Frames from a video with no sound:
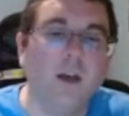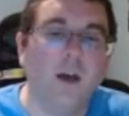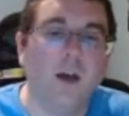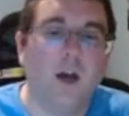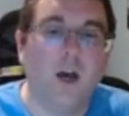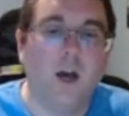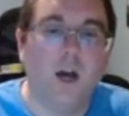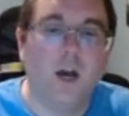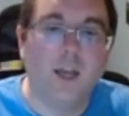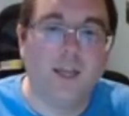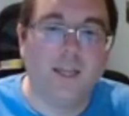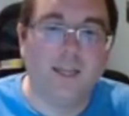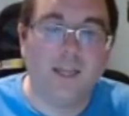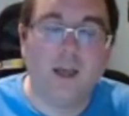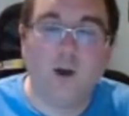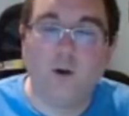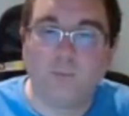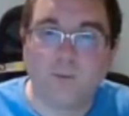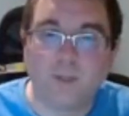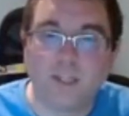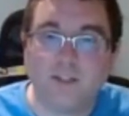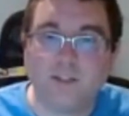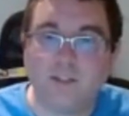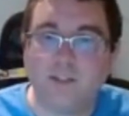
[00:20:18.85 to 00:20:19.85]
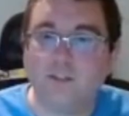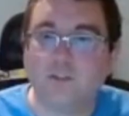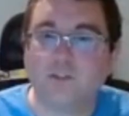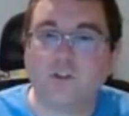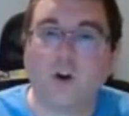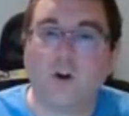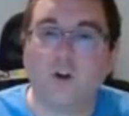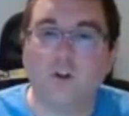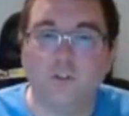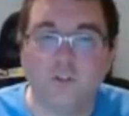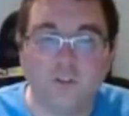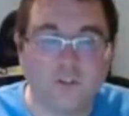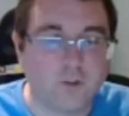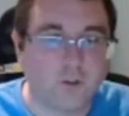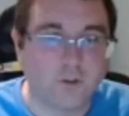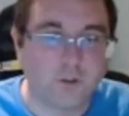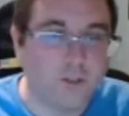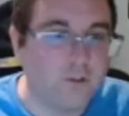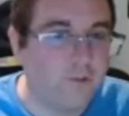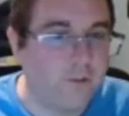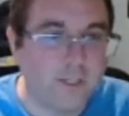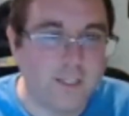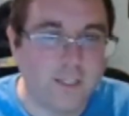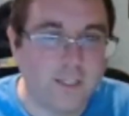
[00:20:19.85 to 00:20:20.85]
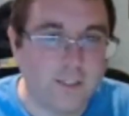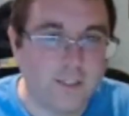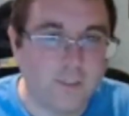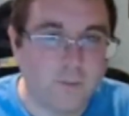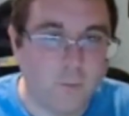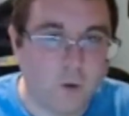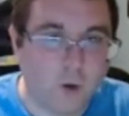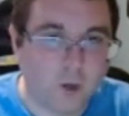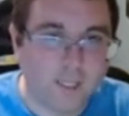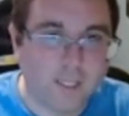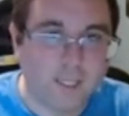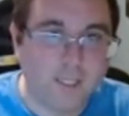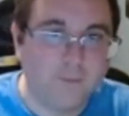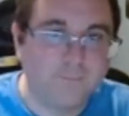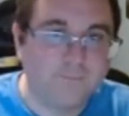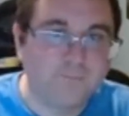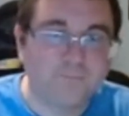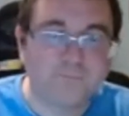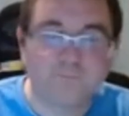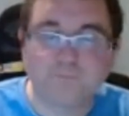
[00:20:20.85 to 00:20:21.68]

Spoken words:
and help get these cards circulating in the market.